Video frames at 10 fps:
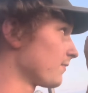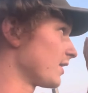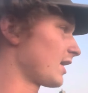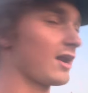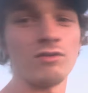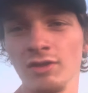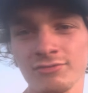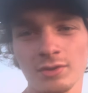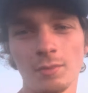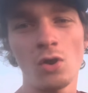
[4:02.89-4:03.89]
And I had to lift
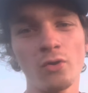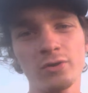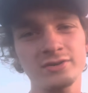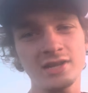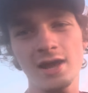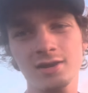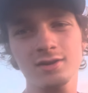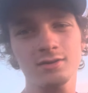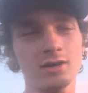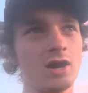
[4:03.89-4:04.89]
the mower deck
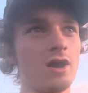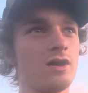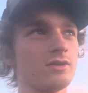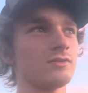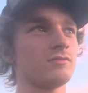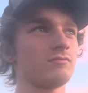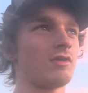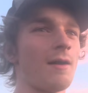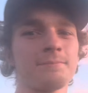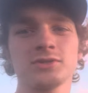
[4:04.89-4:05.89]
up
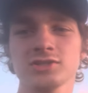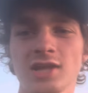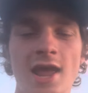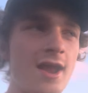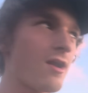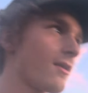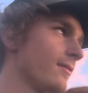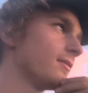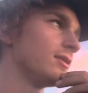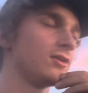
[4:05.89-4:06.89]
just a hair.
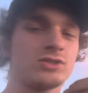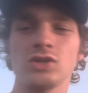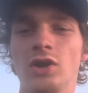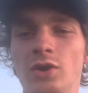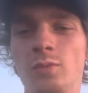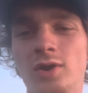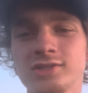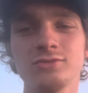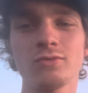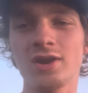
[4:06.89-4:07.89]
So it
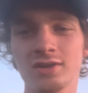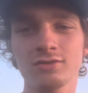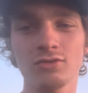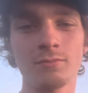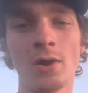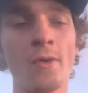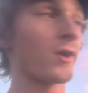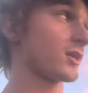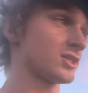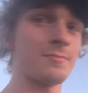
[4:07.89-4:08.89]
wasn't running through the mower
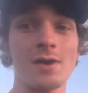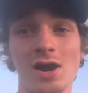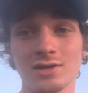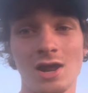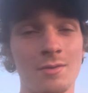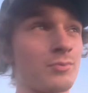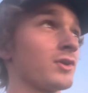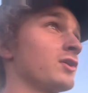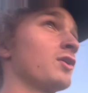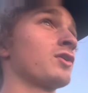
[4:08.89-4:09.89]
because it bogged down pretty
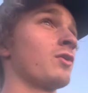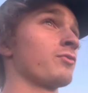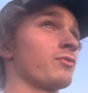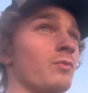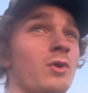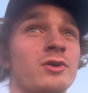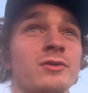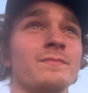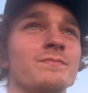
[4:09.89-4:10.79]
good going through the water.